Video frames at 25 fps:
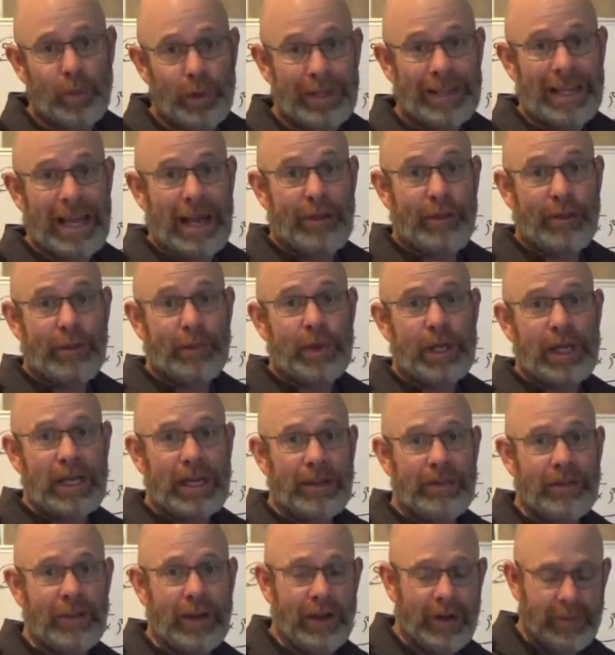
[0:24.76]
with that three
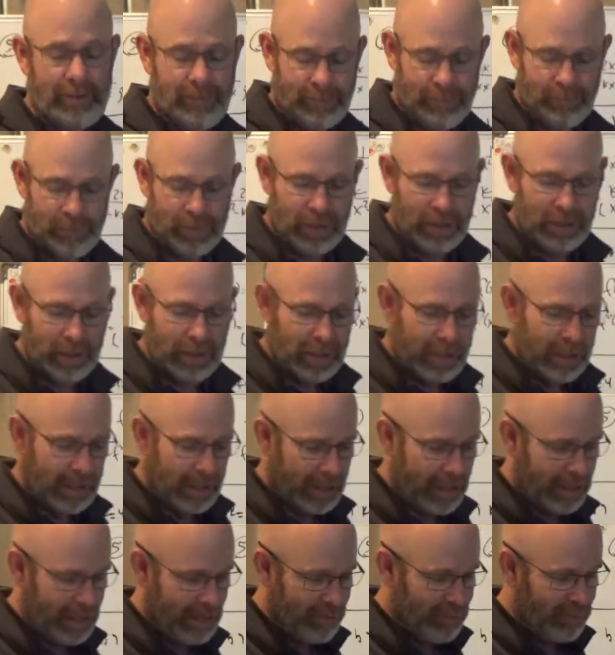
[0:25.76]
in there.
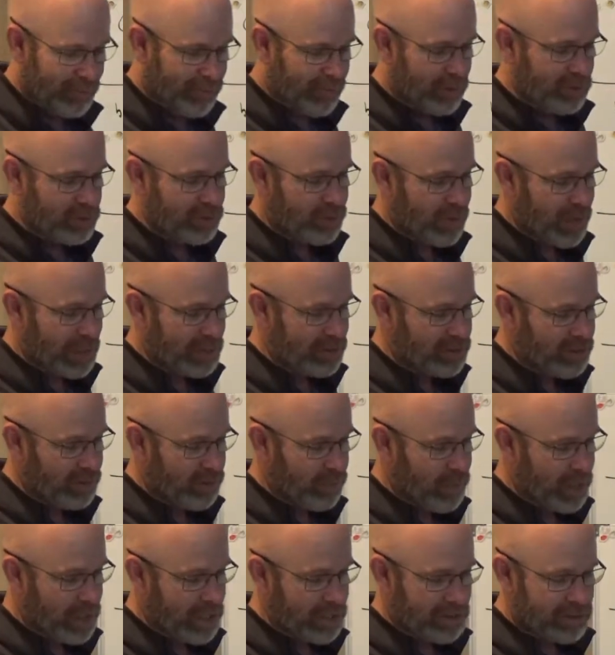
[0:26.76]
And the first question
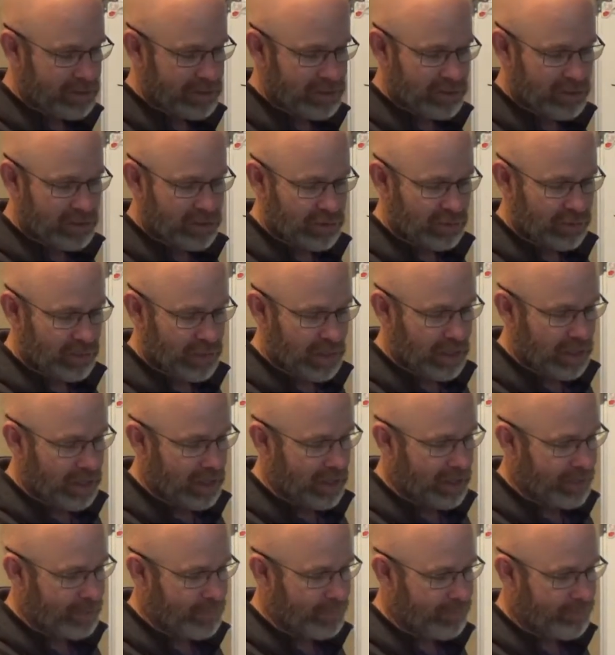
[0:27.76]
was to
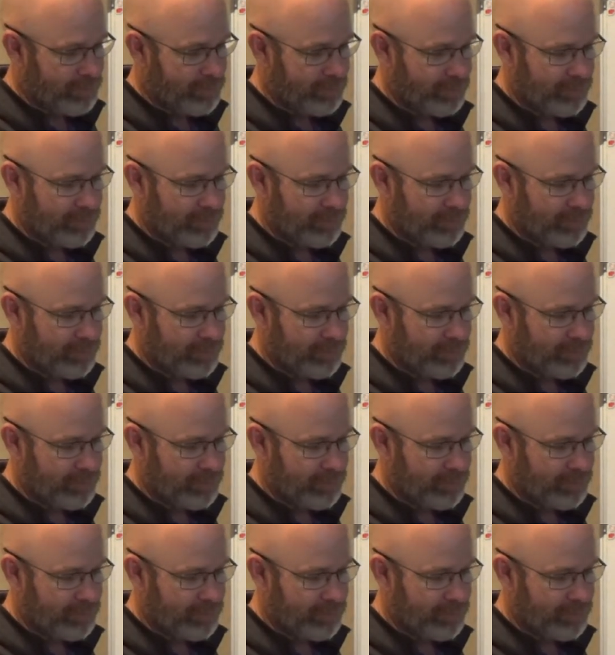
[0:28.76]
um,